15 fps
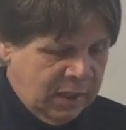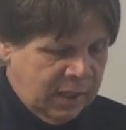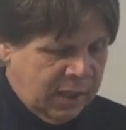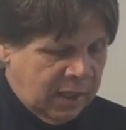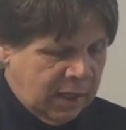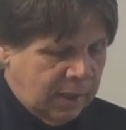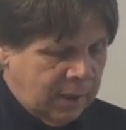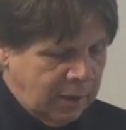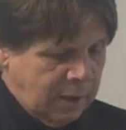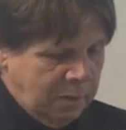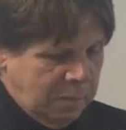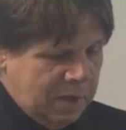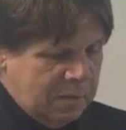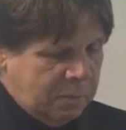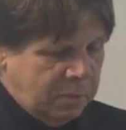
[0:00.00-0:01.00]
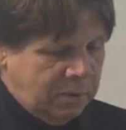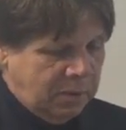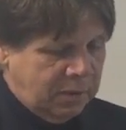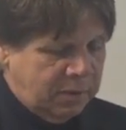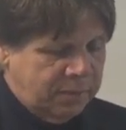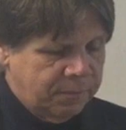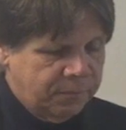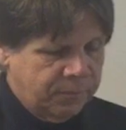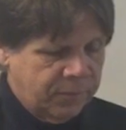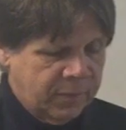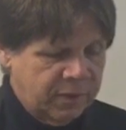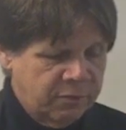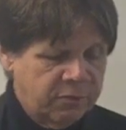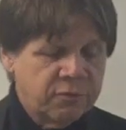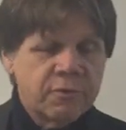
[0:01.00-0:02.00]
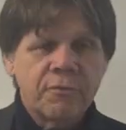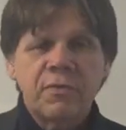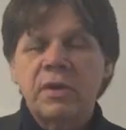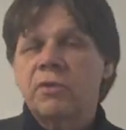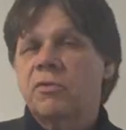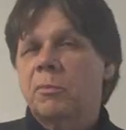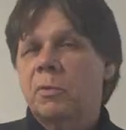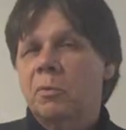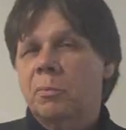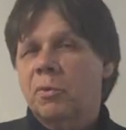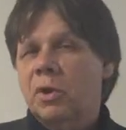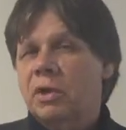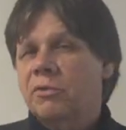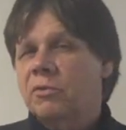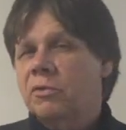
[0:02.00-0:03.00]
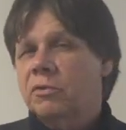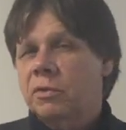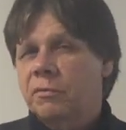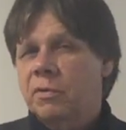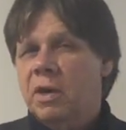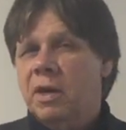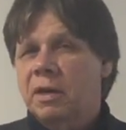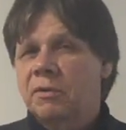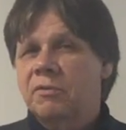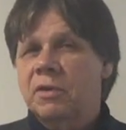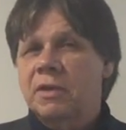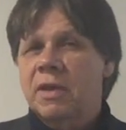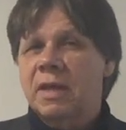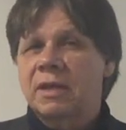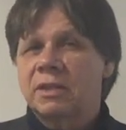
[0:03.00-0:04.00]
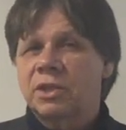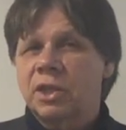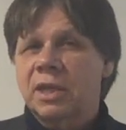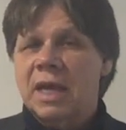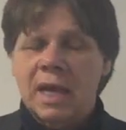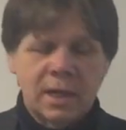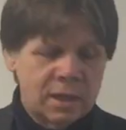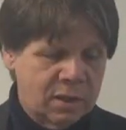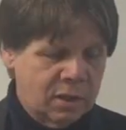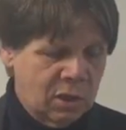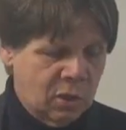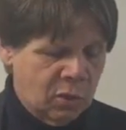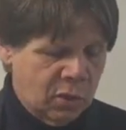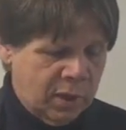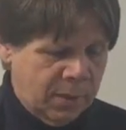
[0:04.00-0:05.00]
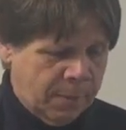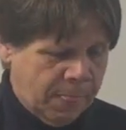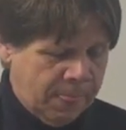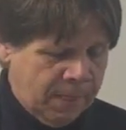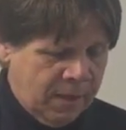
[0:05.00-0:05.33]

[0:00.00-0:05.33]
And all the people, this is the visible presence of God. See that Shekinah glory?